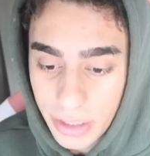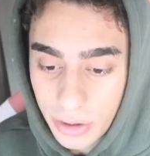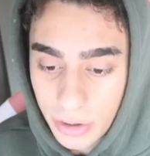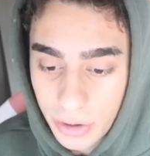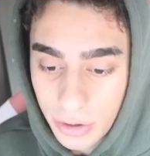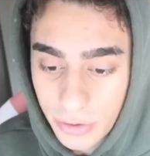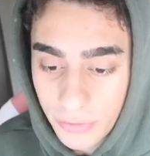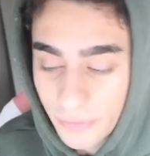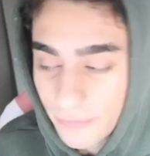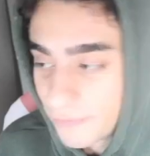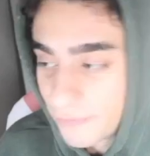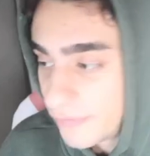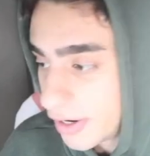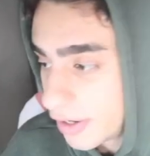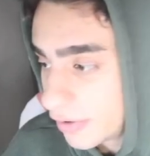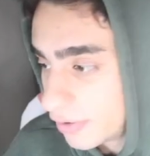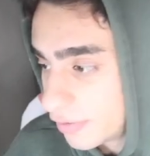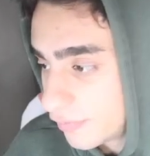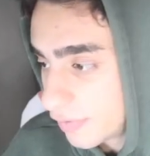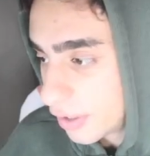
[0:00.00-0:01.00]
are
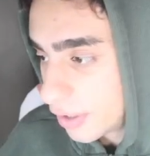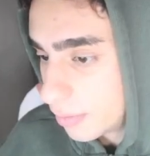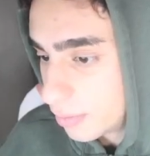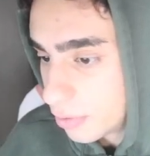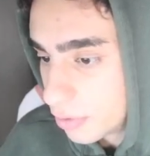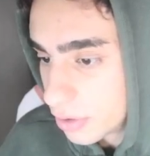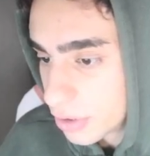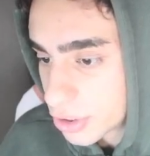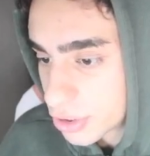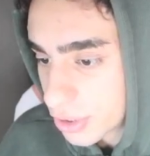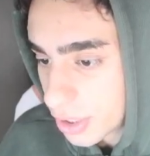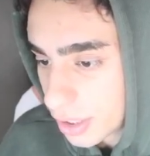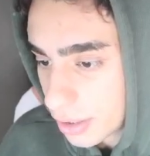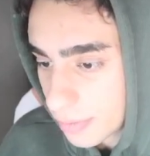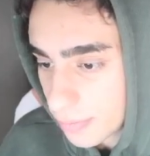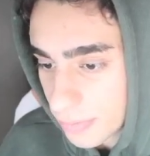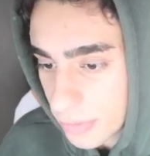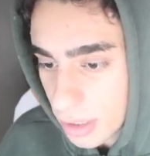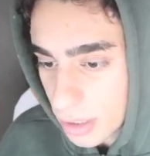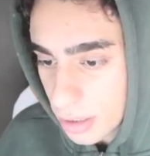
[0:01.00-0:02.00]
very, very bullish, right?
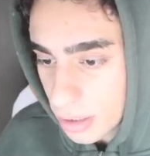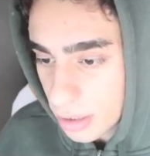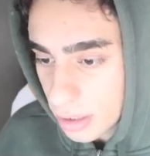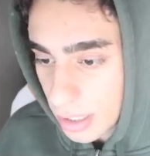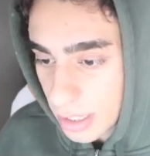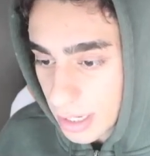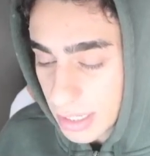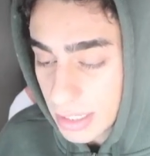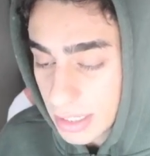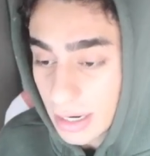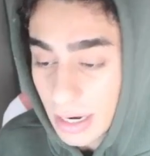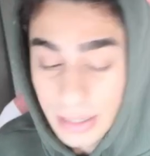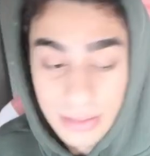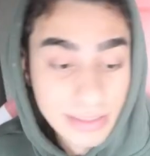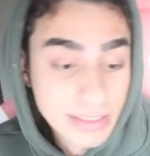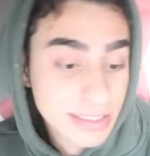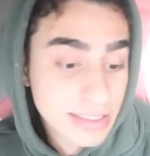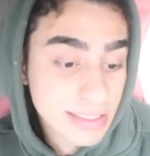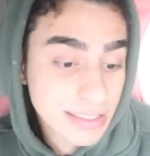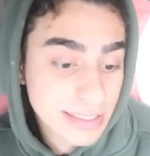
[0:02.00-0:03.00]

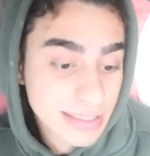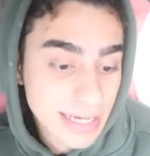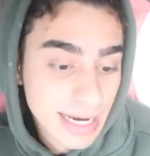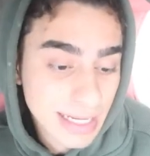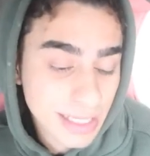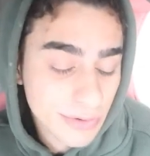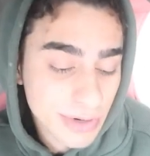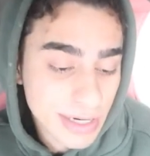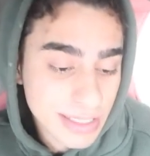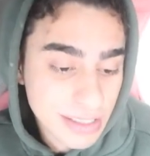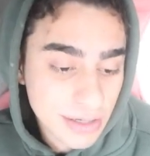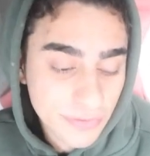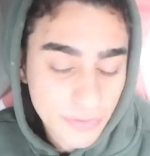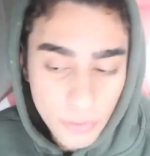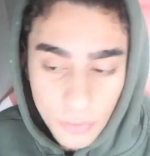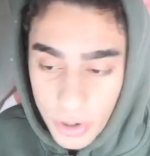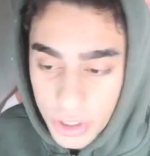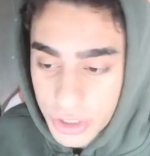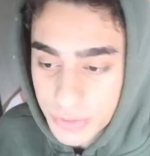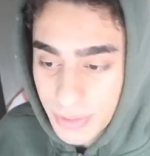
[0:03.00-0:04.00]
This is exactly what I said. If you
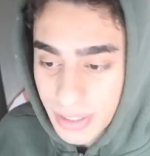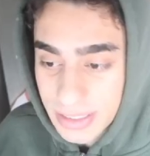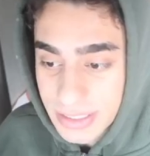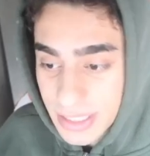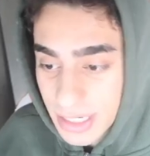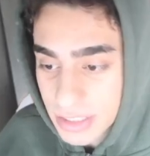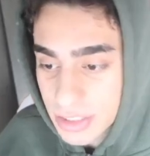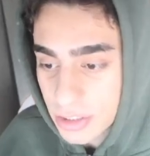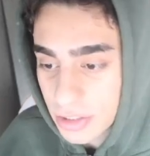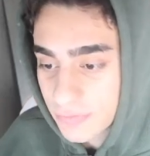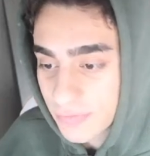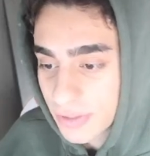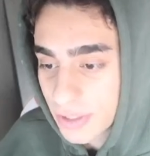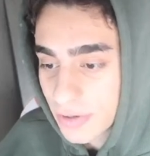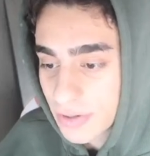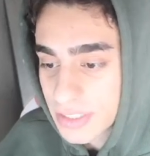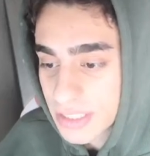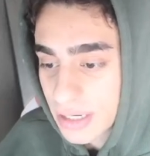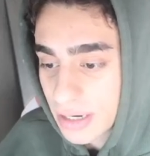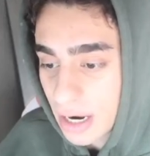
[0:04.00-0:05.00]
watched my TikTok
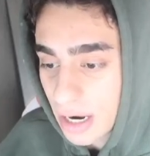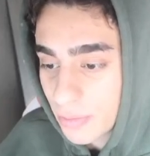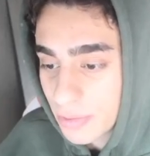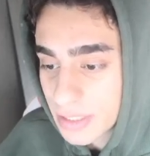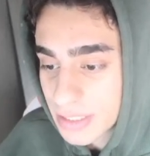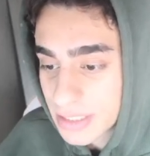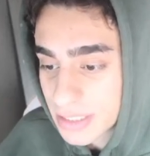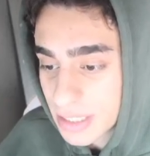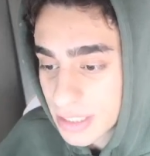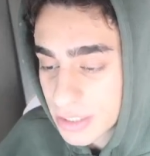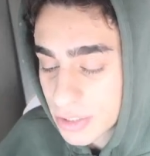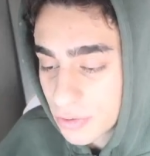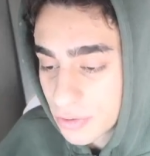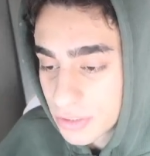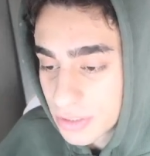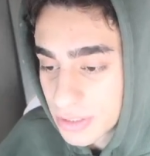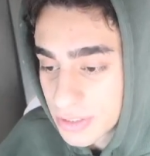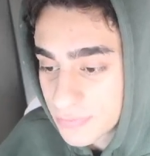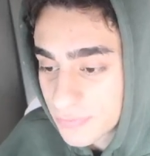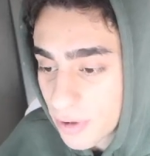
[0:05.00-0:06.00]
video, I said I want to see us go
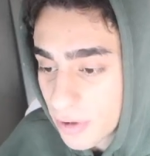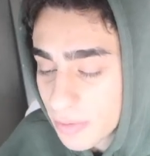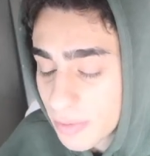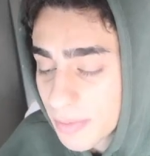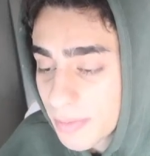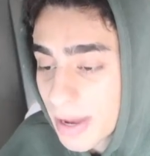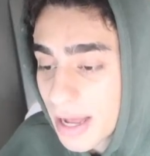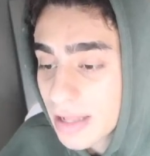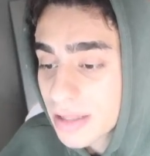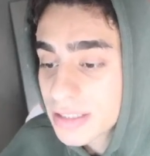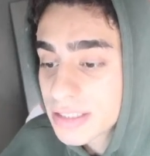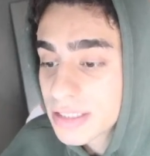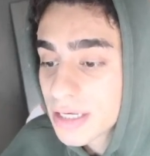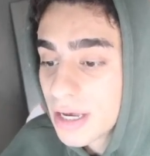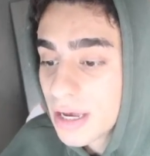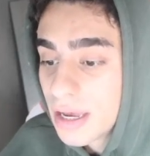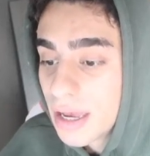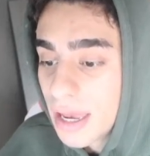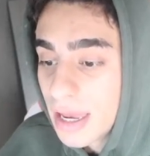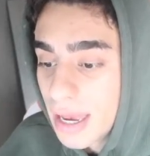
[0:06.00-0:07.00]
into this volume imbalance,
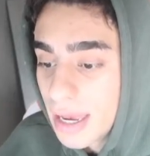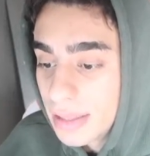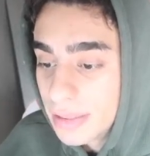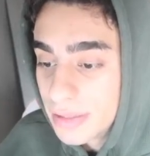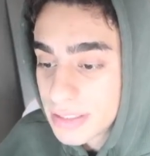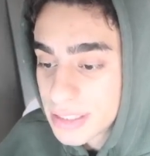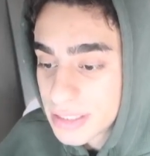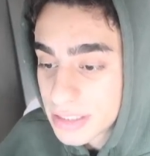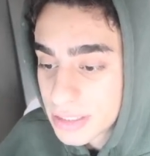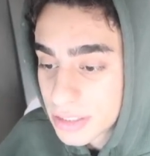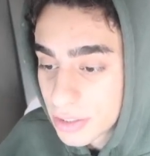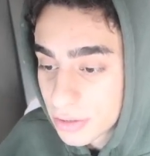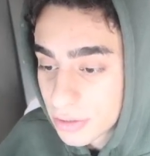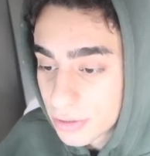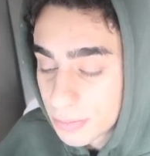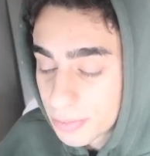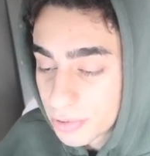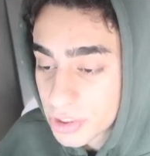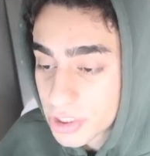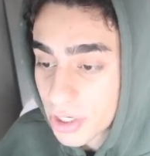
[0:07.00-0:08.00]
and this is good
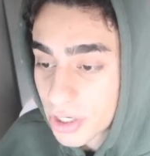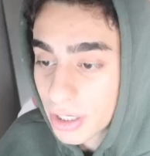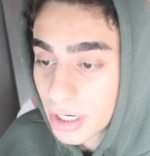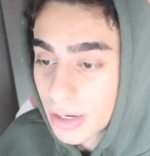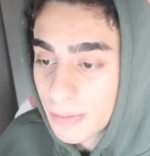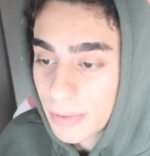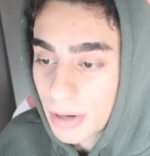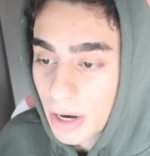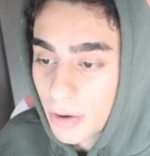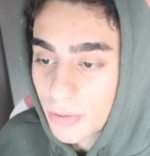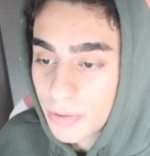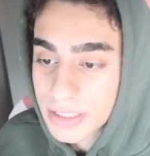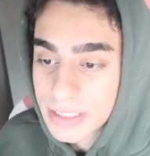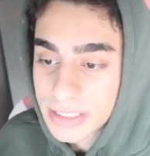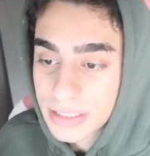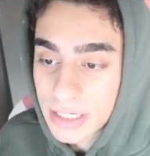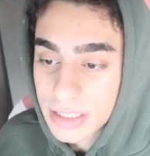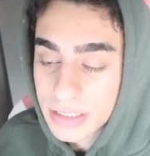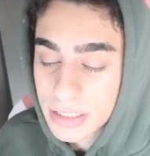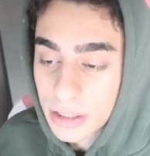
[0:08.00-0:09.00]
target, but I want to
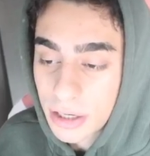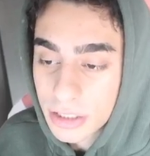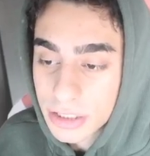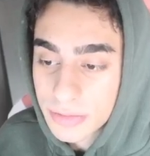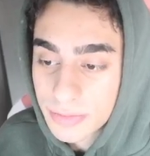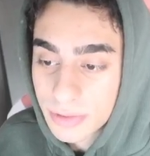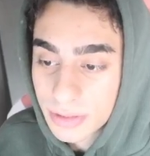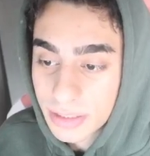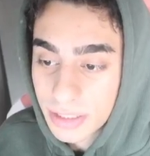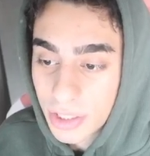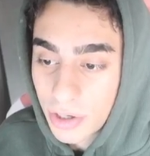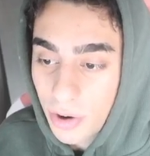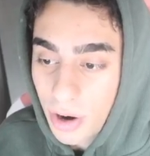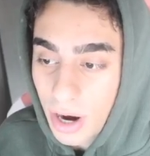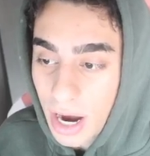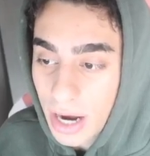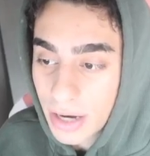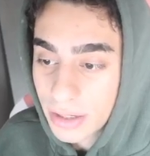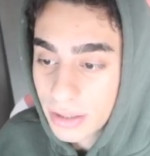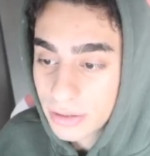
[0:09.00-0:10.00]
see us ultimately go
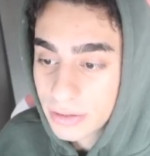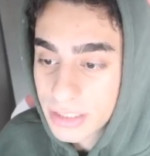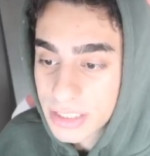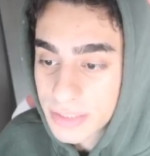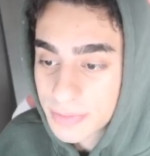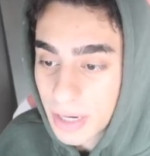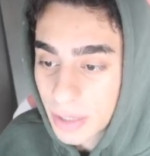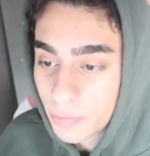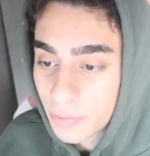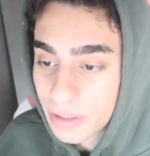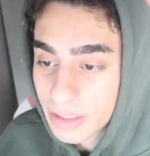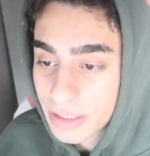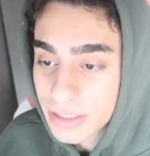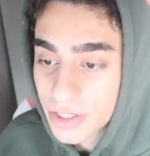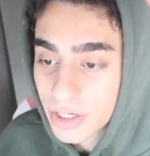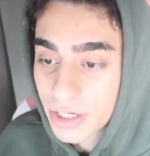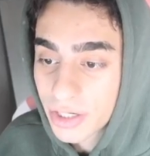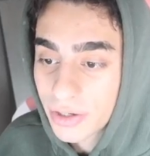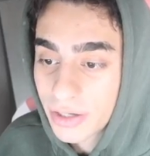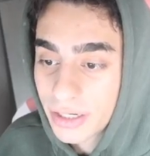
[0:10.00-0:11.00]
higher. This is my weekly
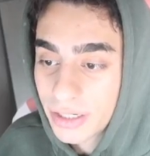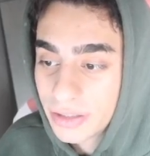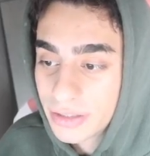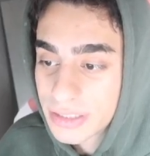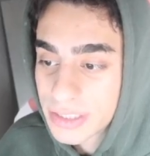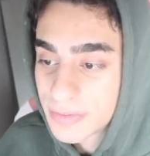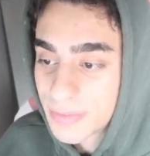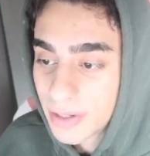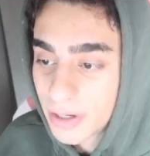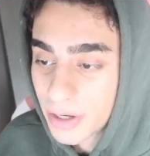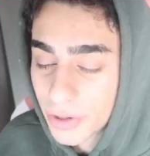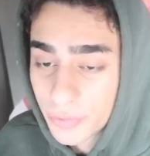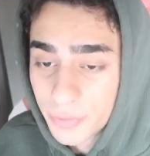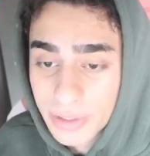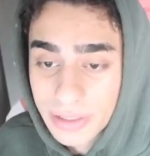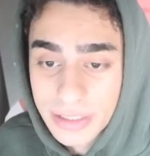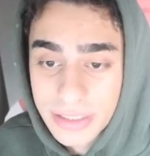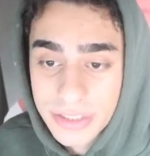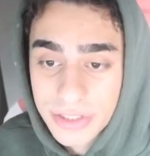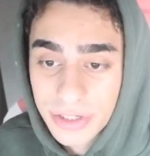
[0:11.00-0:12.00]
target right here, and this is my other
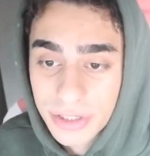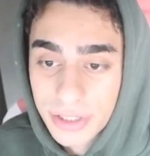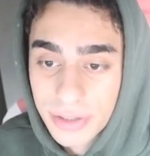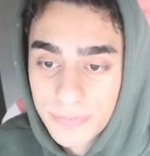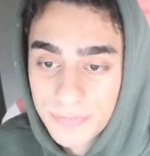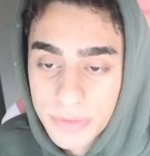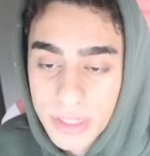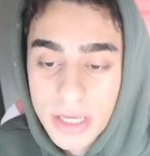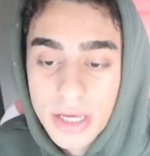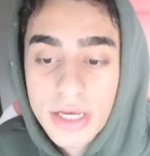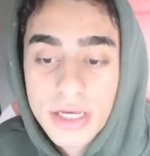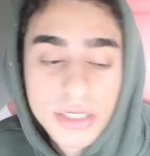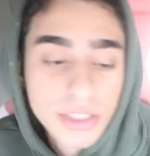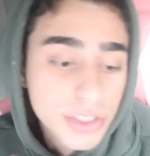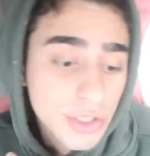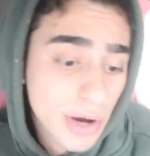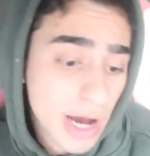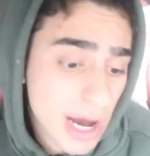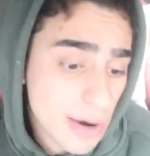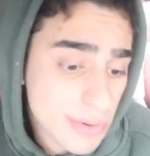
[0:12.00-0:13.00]
weekly target.
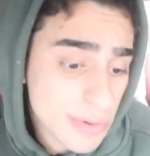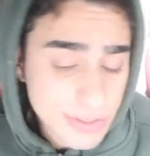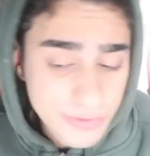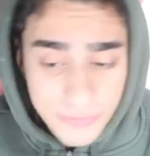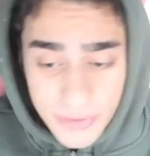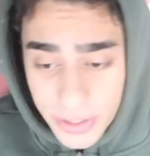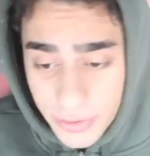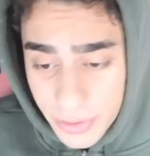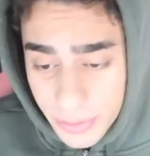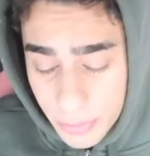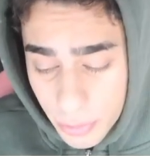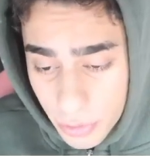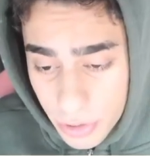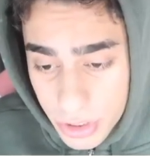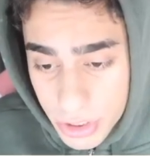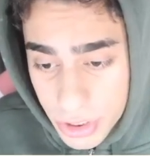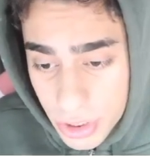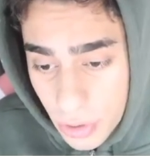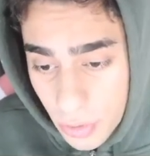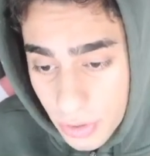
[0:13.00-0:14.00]
So I was very
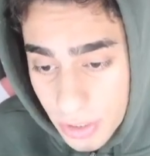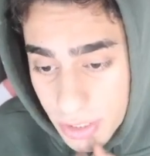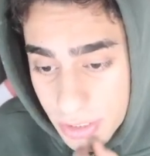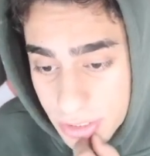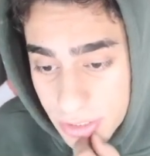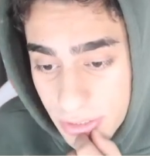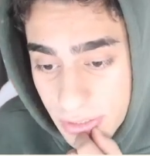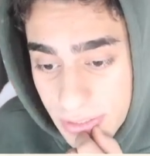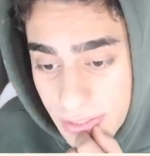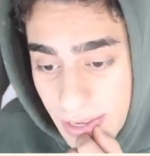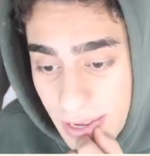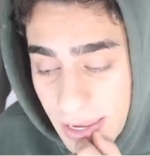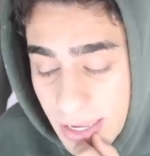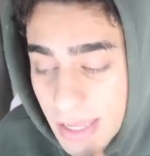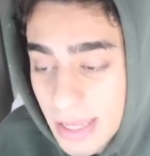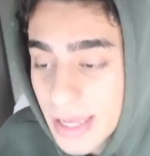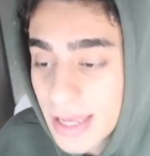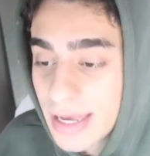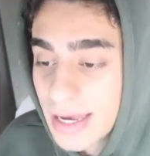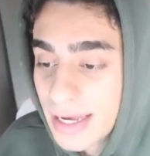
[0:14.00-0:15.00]
bullish going into the day,
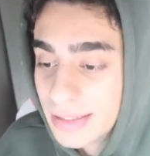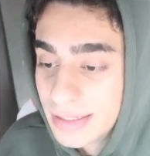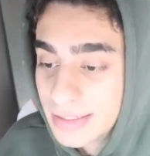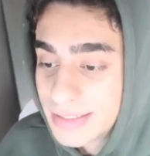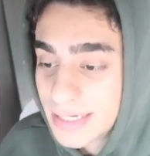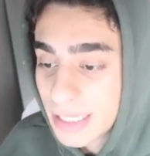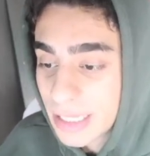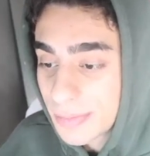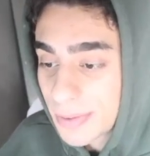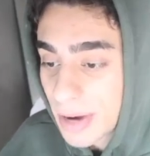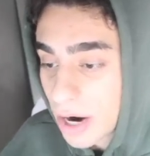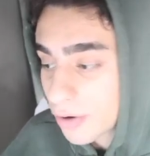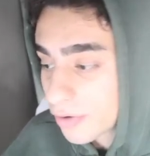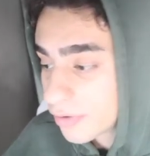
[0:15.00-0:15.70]
and the daily power